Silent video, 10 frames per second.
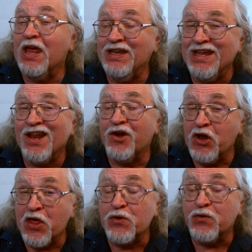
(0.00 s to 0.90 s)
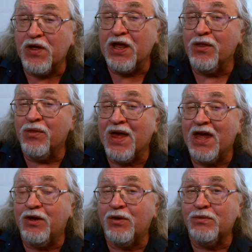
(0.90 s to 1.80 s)
and yet another thing
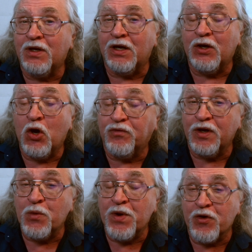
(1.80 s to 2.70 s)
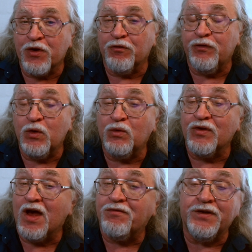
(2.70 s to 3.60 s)
that hopefully will confuse
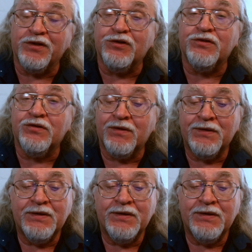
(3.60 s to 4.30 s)
offenses.